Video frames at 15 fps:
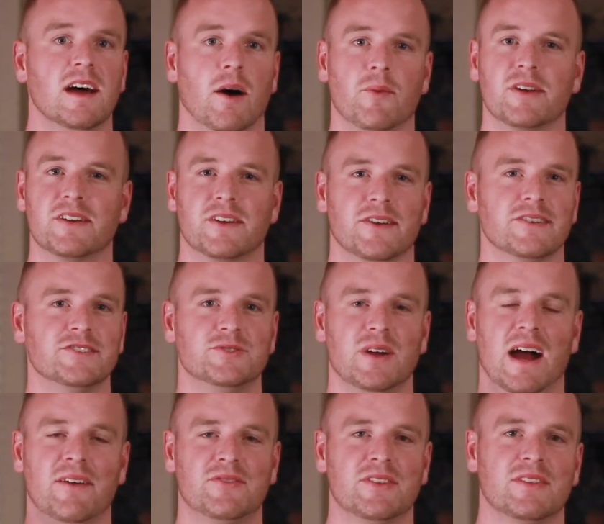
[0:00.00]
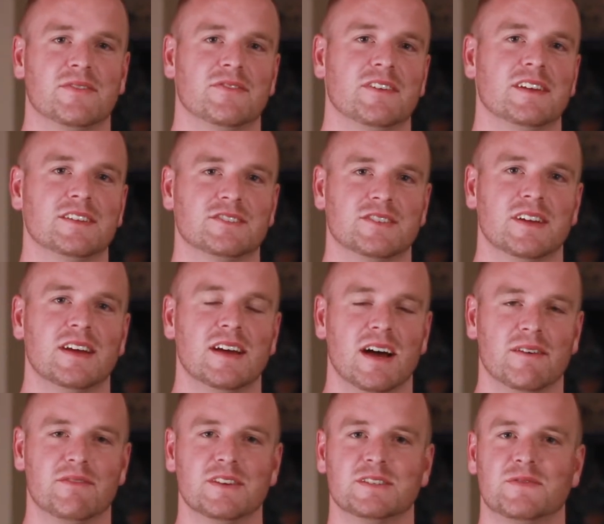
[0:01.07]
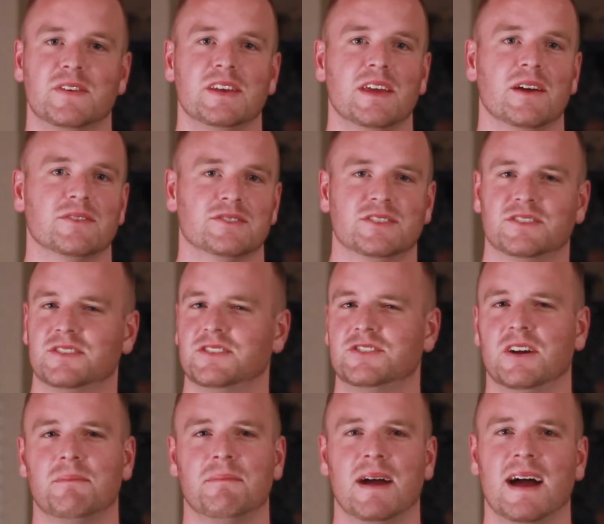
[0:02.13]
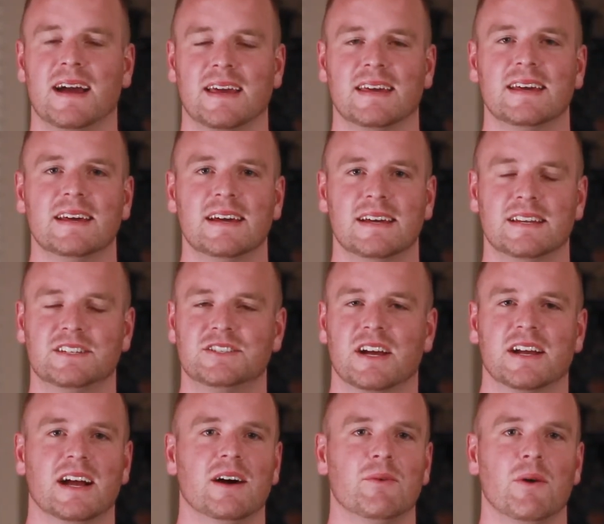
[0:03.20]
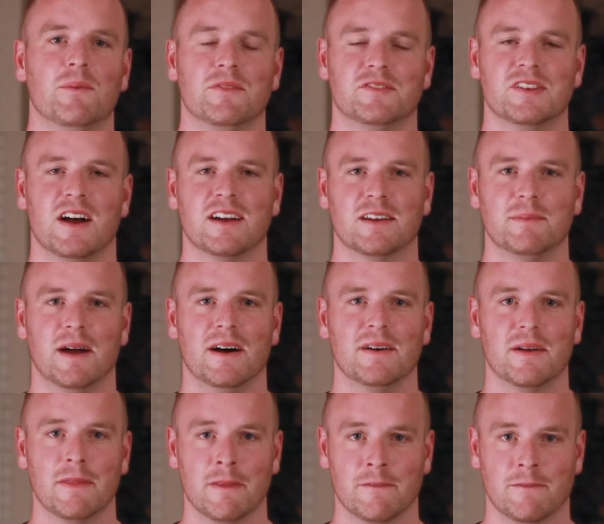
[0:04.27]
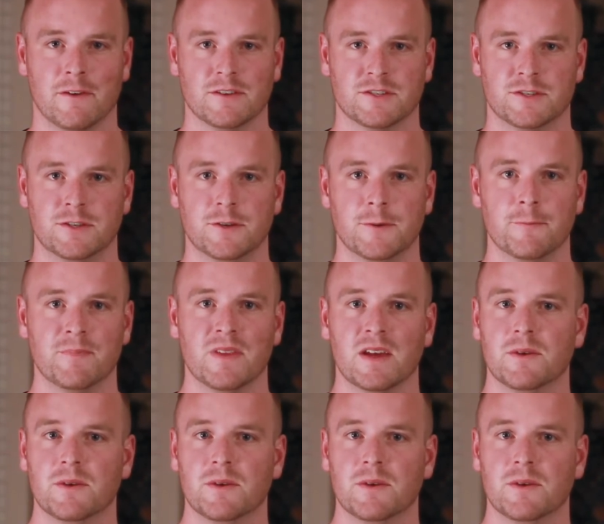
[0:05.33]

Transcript: I want to encourage you after the finish of this video is just to jump back and to check out what we've talked about in the first two.